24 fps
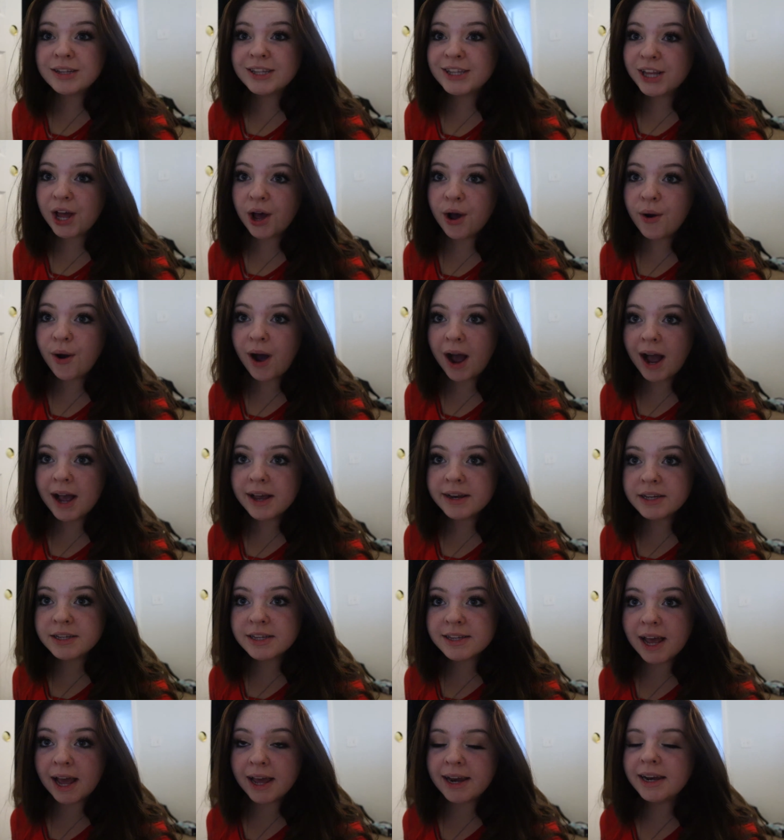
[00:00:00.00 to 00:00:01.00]
Also, I
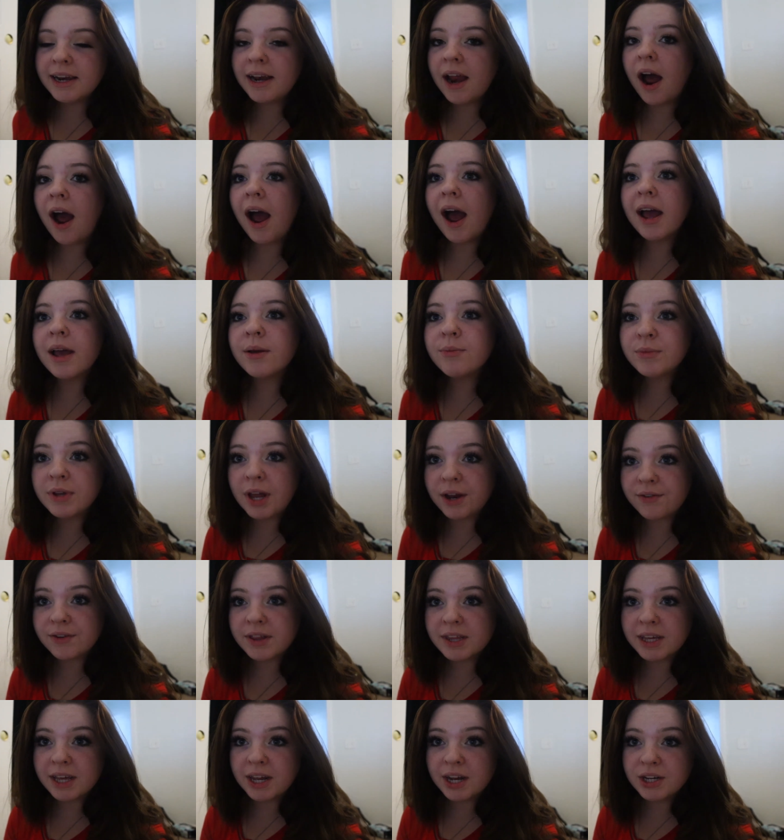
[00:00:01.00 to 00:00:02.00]
decided I'm
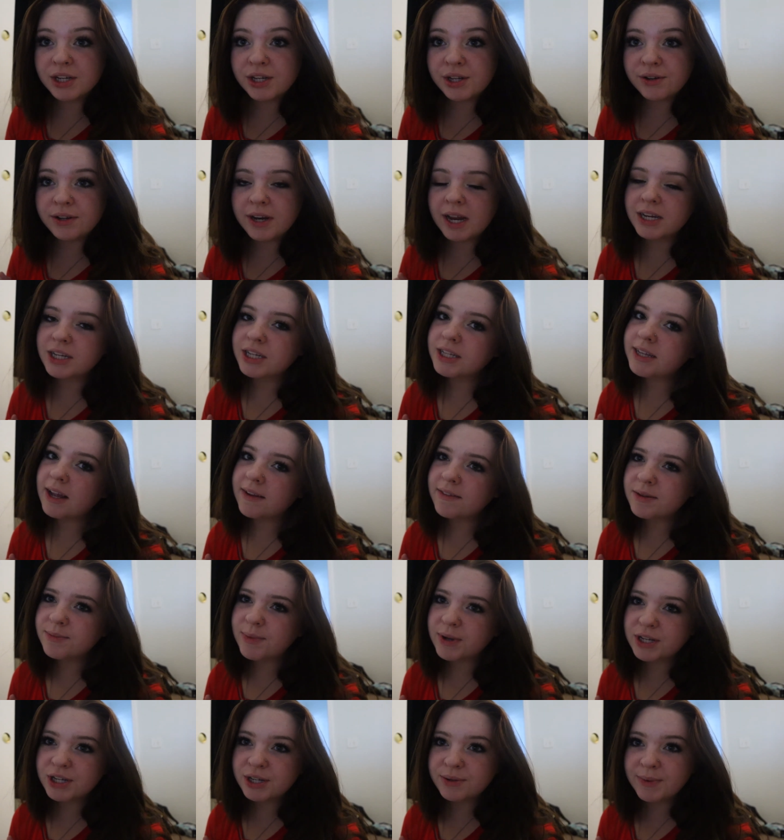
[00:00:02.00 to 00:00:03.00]
definitely gonna do it. I just have
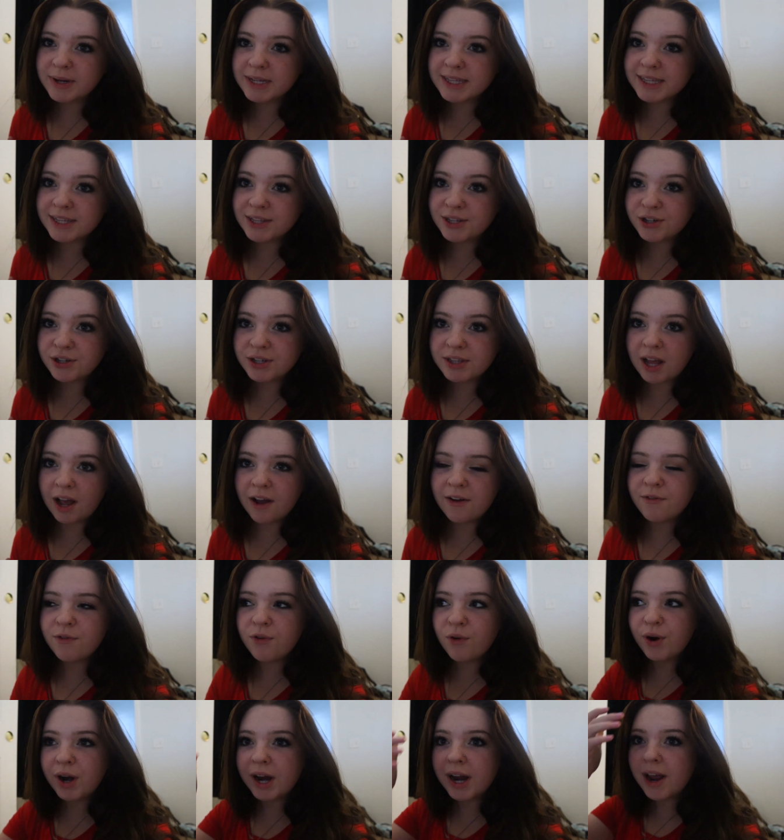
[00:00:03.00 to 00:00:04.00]
to make sure my sister's
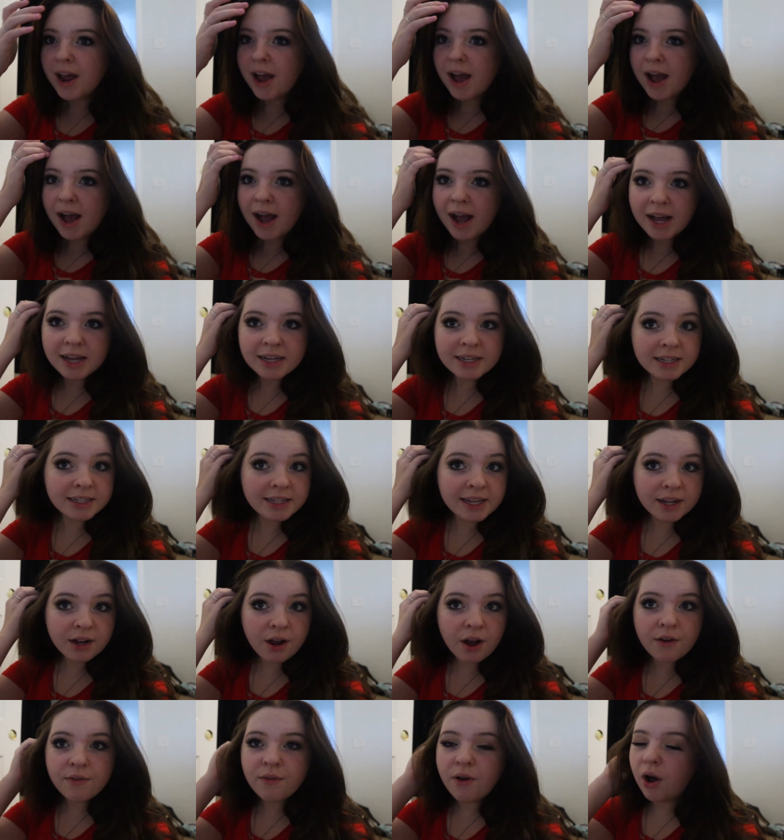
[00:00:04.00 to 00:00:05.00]
up for it. I did
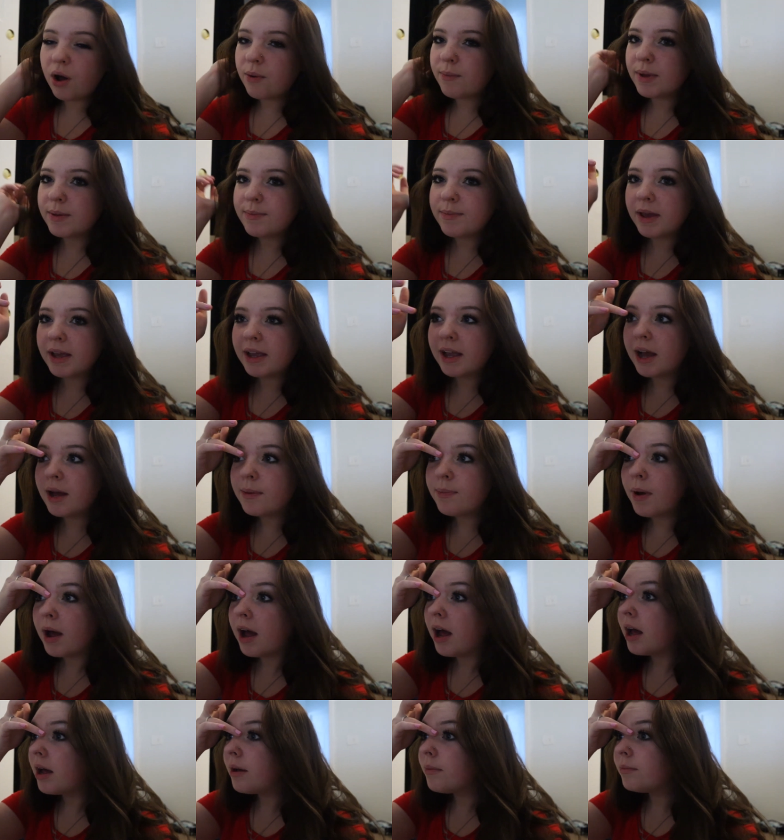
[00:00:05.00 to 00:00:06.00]
take off all my makeup.
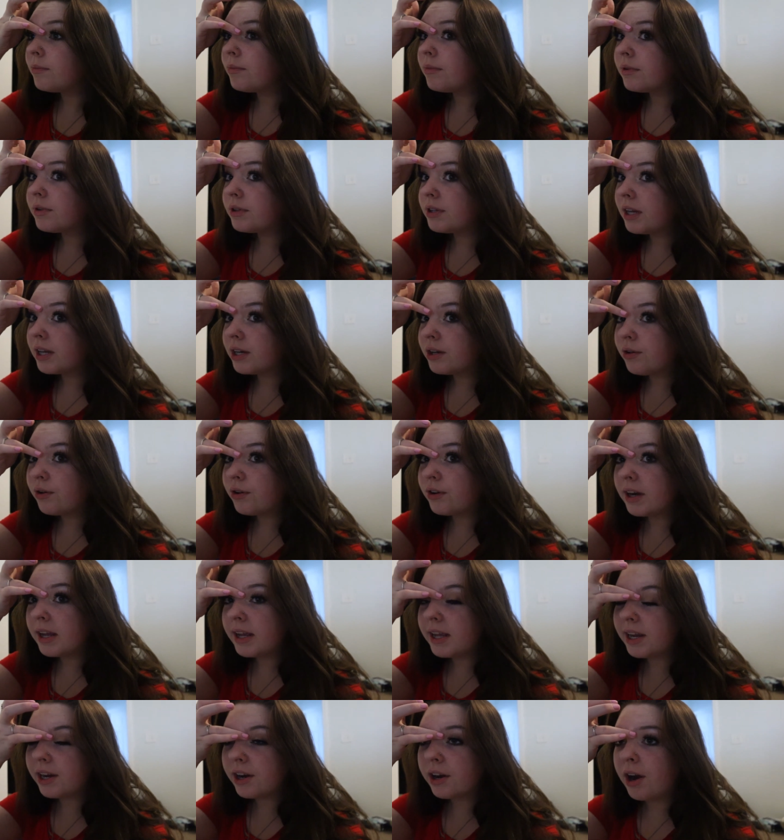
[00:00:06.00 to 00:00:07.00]
Ignore
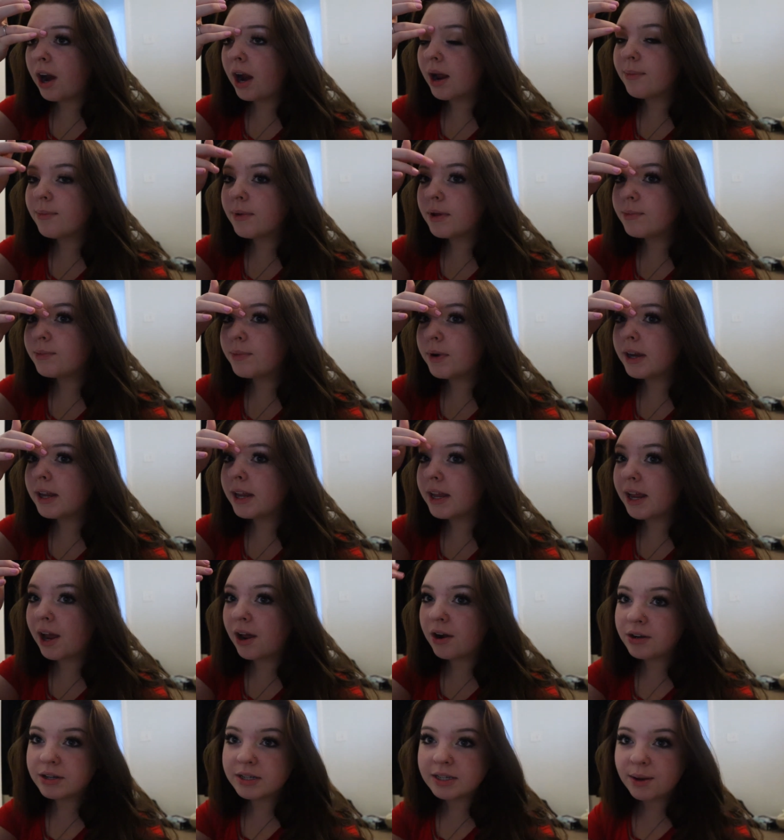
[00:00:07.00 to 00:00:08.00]
it here. I'm like
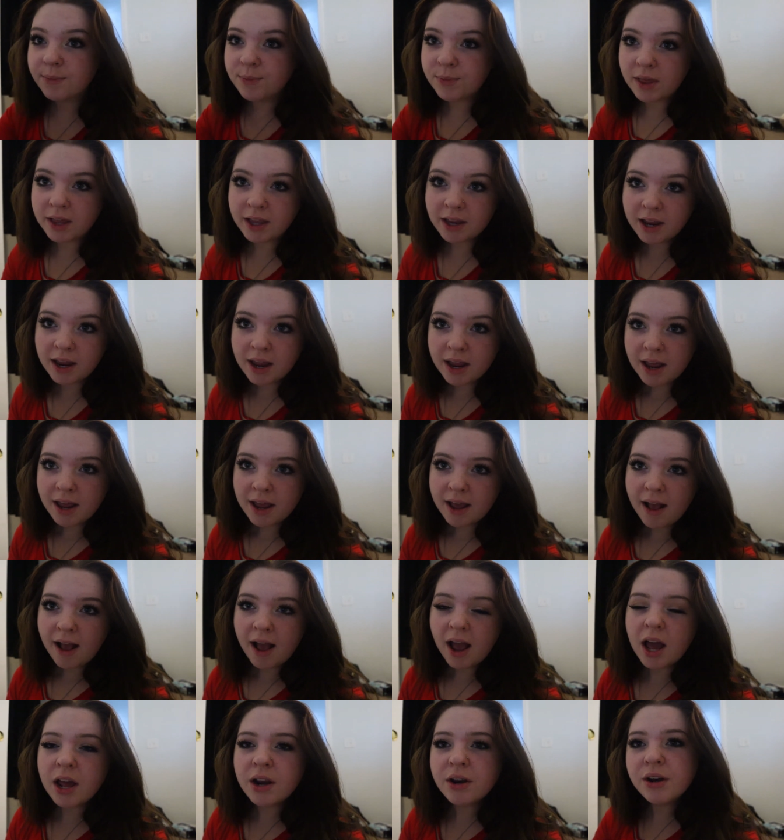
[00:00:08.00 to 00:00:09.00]
breaking out or something.
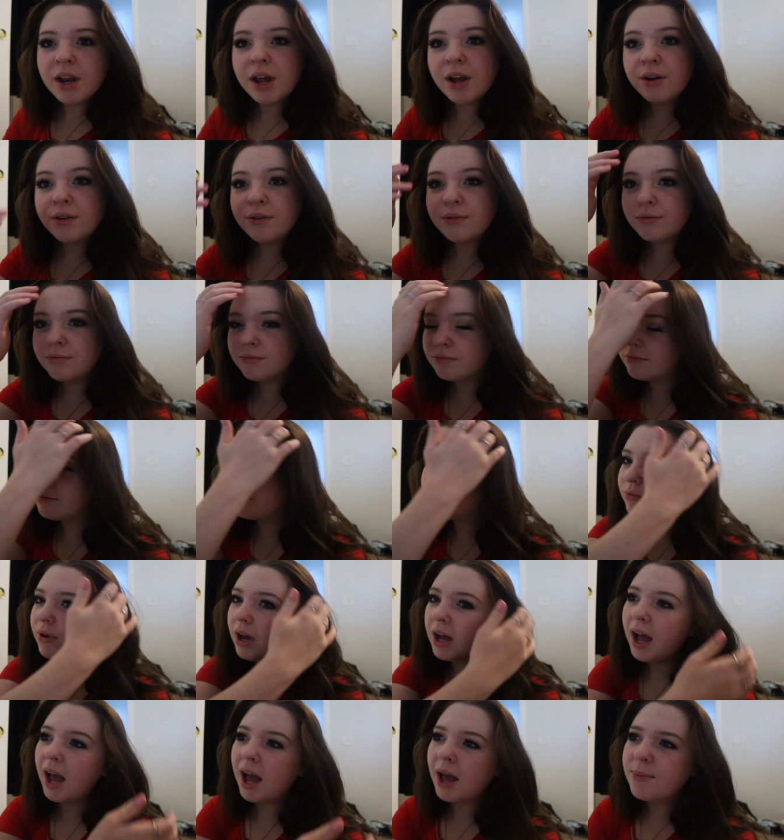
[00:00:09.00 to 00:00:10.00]
I don't know
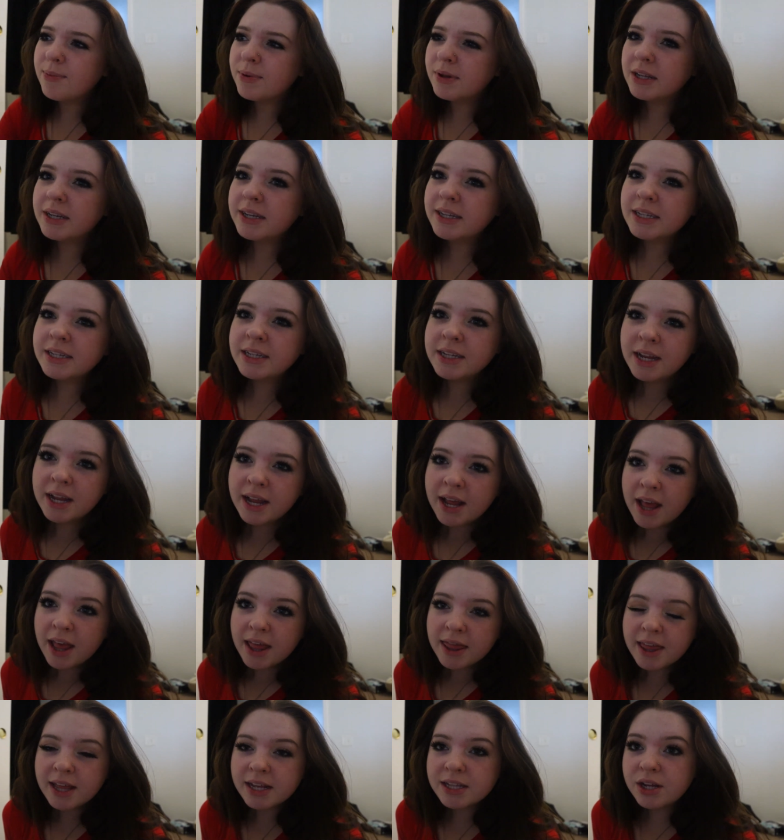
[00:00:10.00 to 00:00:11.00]
what happened.
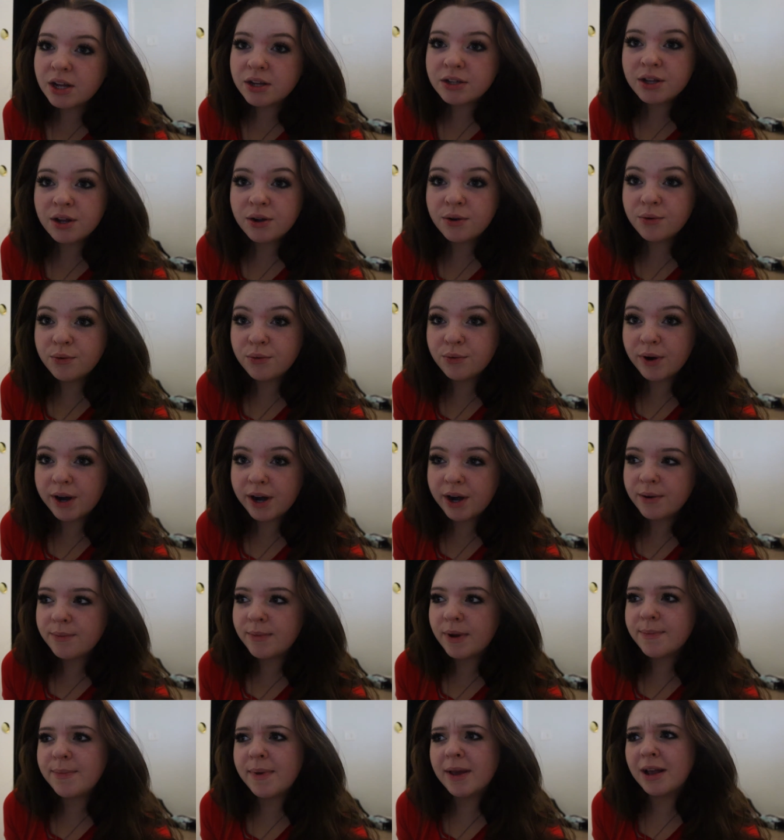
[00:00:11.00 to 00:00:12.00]
That's also
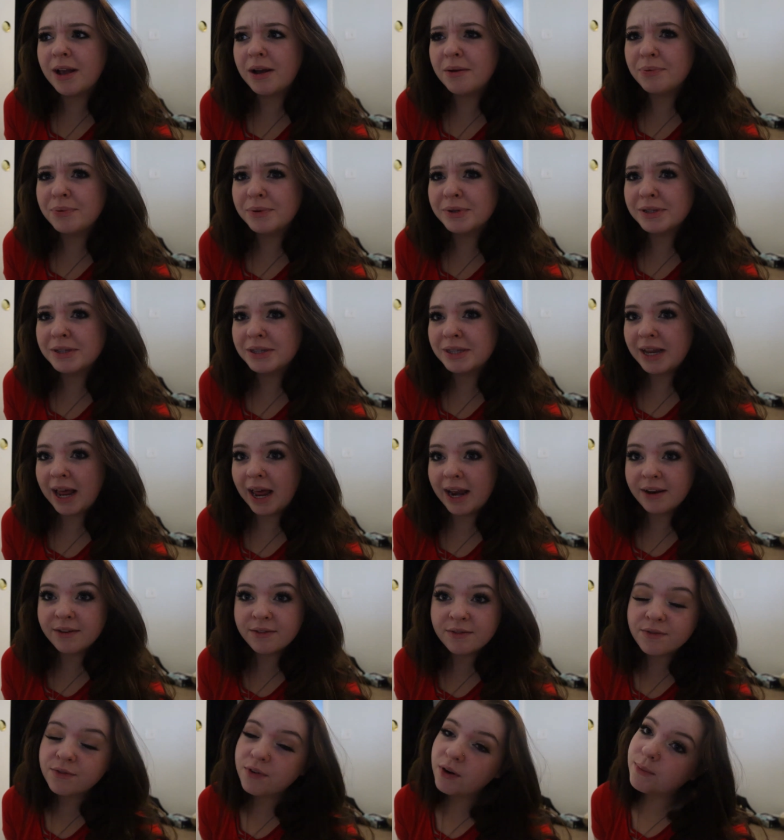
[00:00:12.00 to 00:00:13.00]
where my makeup was
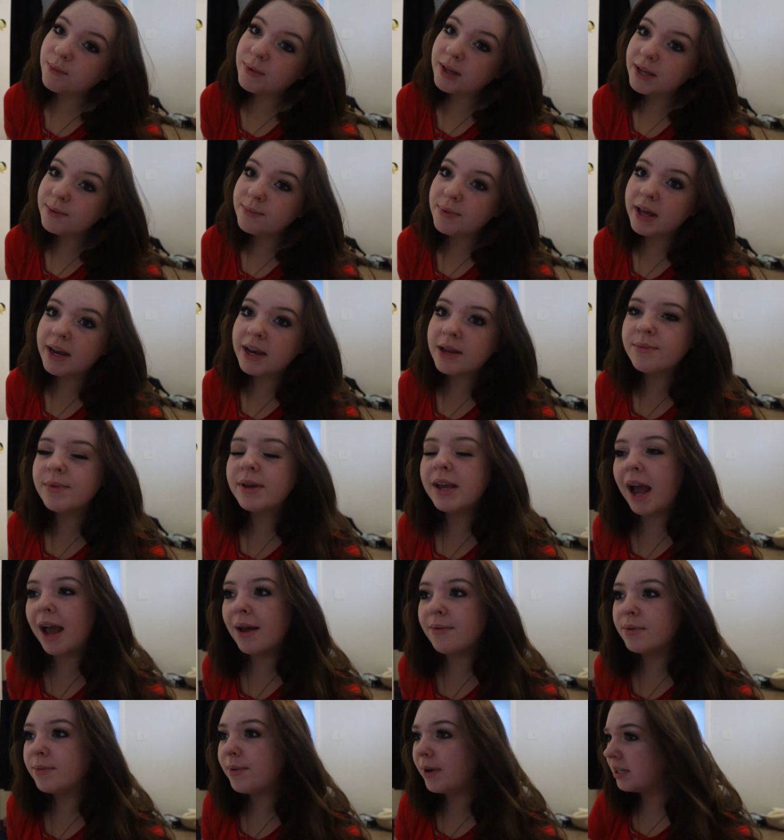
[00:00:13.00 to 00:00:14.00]
kind of from Liam hitting me.
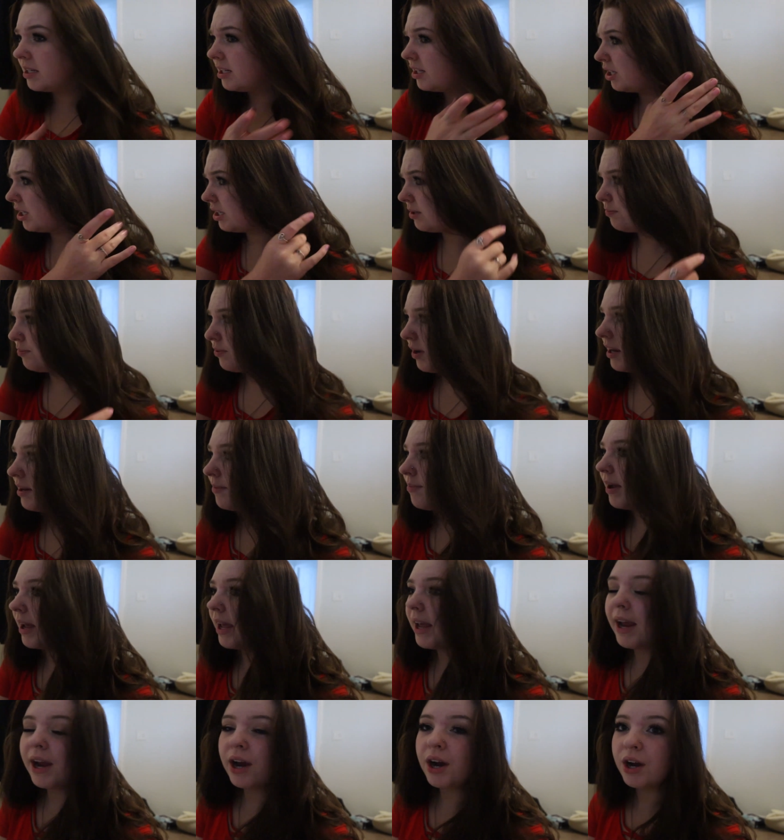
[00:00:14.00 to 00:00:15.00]
I'm about to just braid
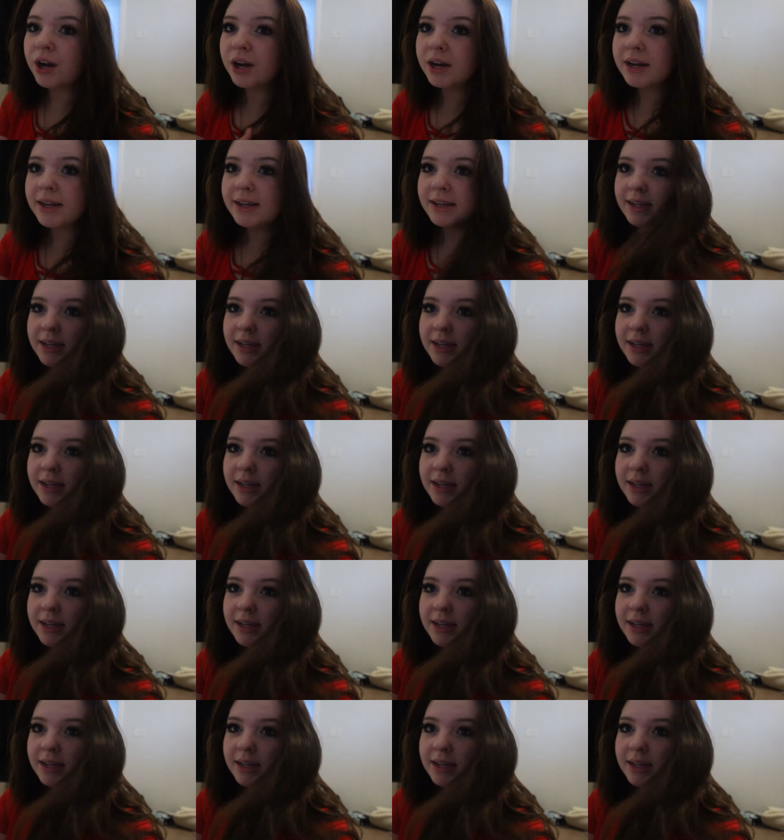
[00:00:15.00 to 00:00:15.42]
my hair.